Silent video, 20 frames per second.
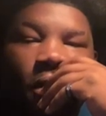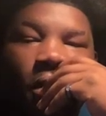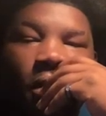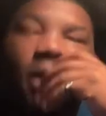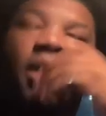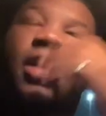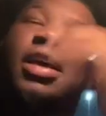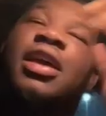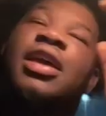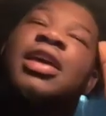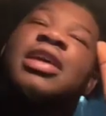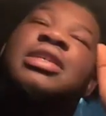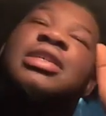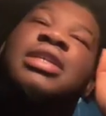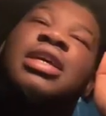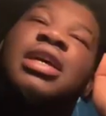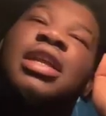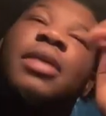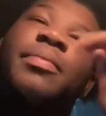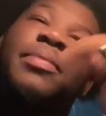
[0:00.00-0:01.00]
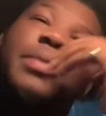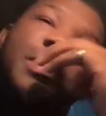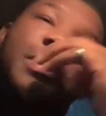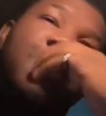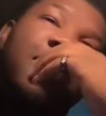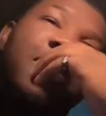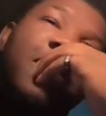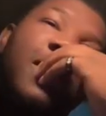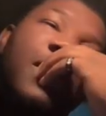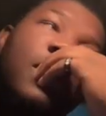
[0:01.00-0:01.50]
now, hands down, I mess
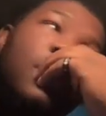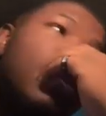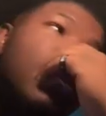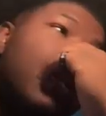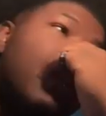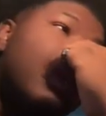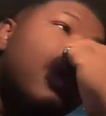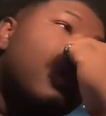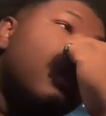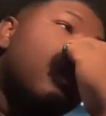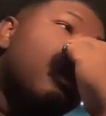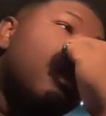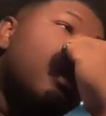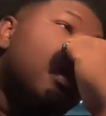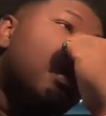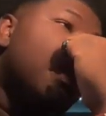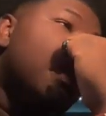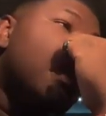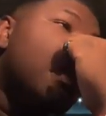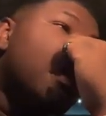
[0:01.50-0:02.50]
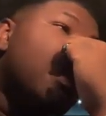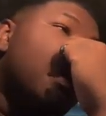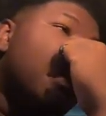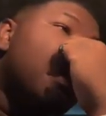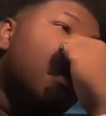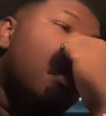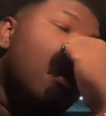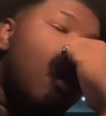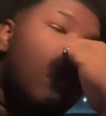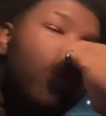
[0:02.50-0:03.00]
with it. I ain't gonna lie.
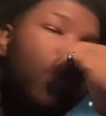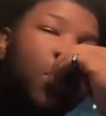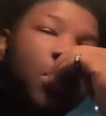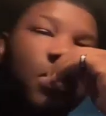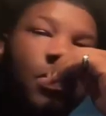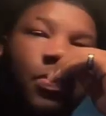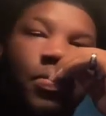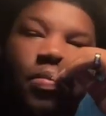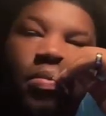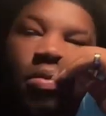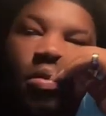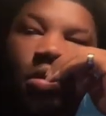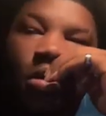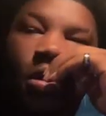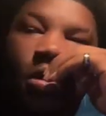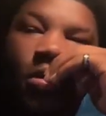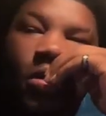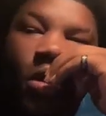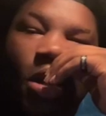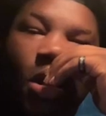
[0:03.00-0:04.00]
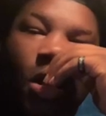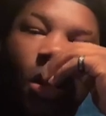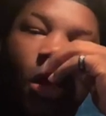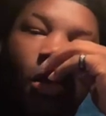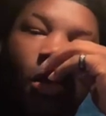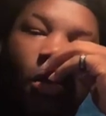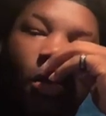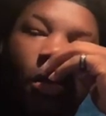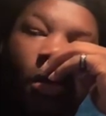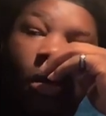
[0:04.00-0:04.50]
I mess with, you know,
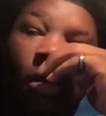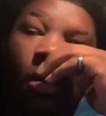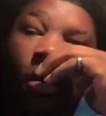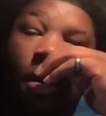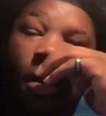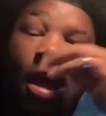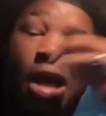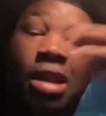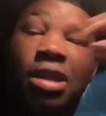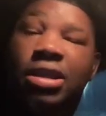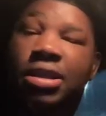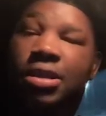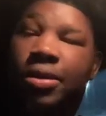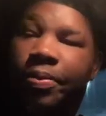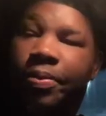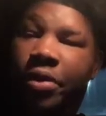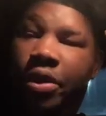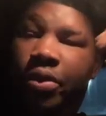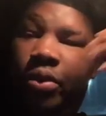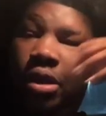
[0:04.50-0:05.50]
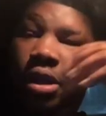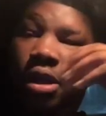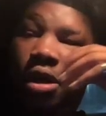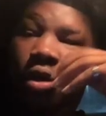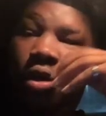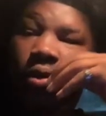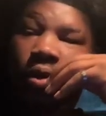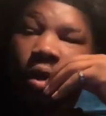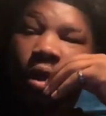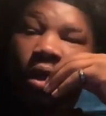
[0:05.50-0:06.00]
I listen to Pee Wee
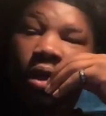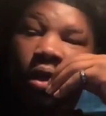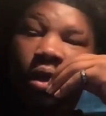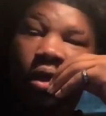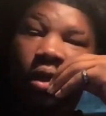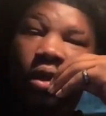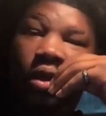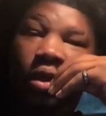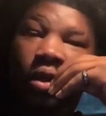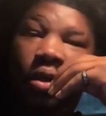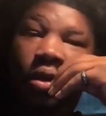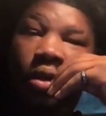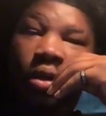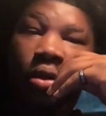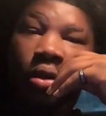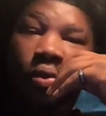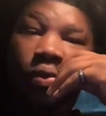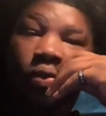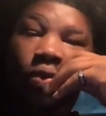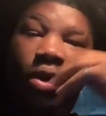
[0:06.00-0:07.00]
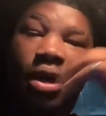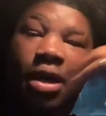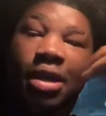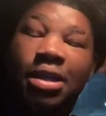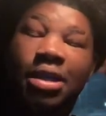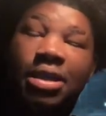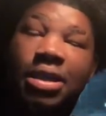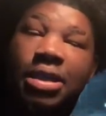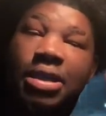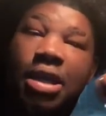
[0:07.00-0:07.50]
Longway. Well, I
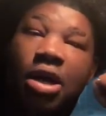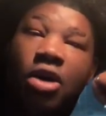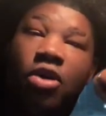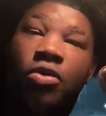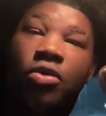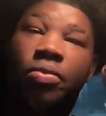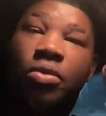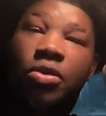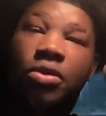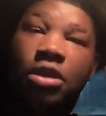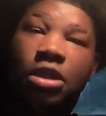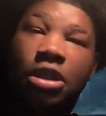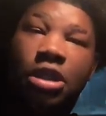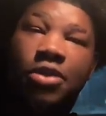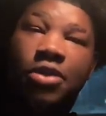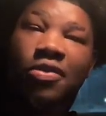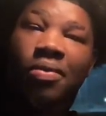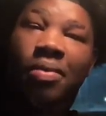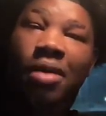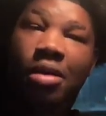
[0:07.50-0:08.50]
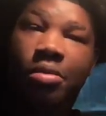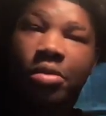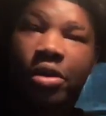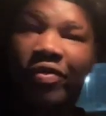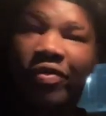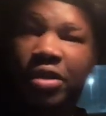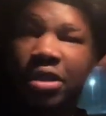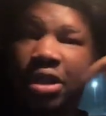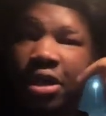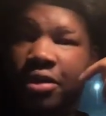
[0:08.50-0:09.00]
listen to his old music. This reminds me of
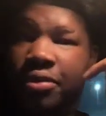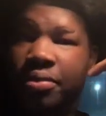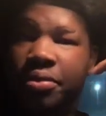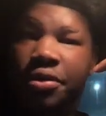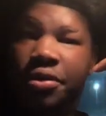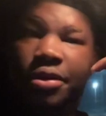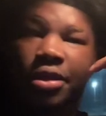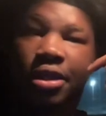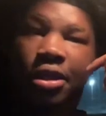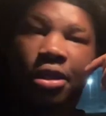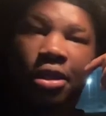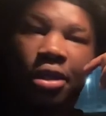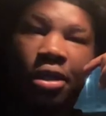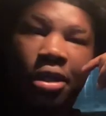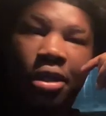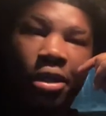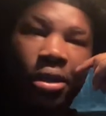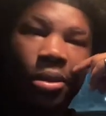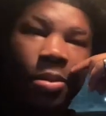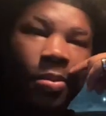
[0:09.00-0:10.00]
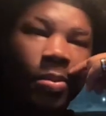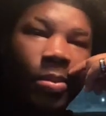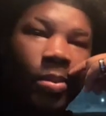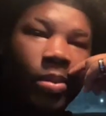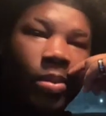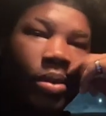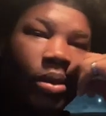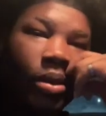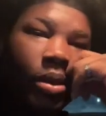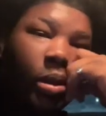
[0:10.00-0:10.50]
his old music.
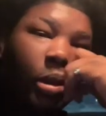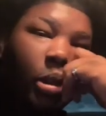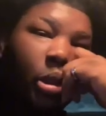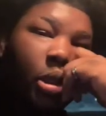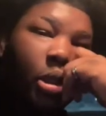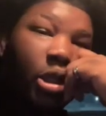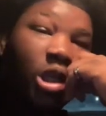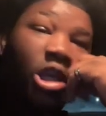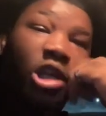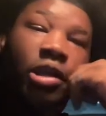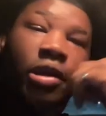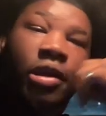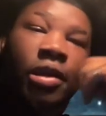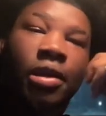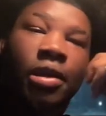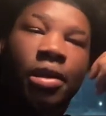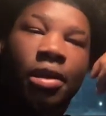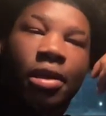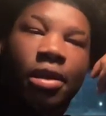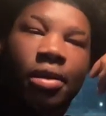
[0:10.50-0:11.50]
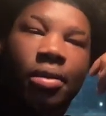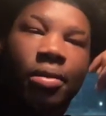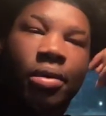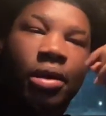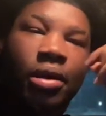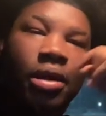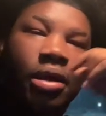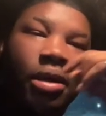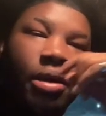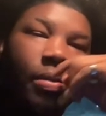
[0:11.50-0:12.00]
So, yeah.
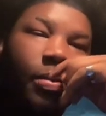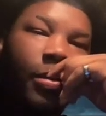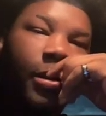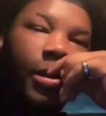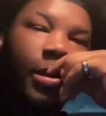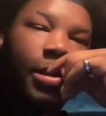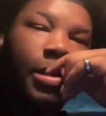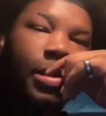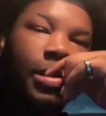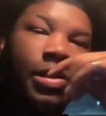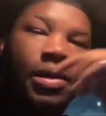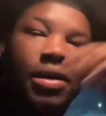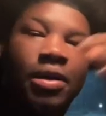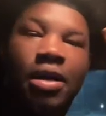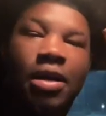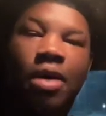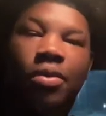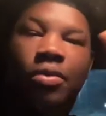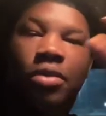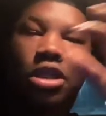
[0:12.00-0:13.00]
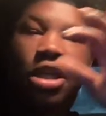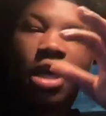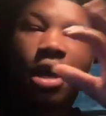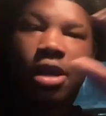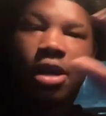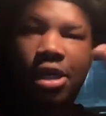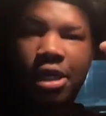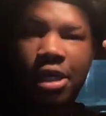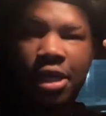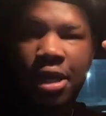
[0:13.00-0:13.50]
But yeah, uh, I want
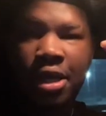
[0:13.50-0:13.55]
y'all to